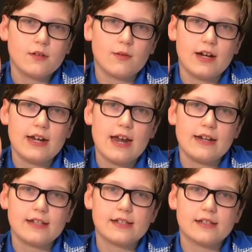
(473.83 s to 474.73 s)
Right?
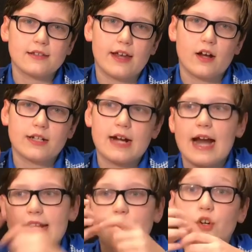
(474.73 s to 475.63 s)
And it's like a
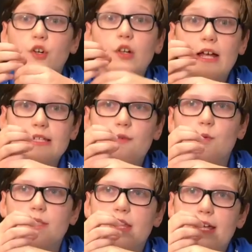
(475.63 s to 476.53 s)
tiny circle, as if
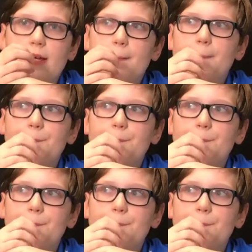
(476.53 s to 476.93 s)
it was like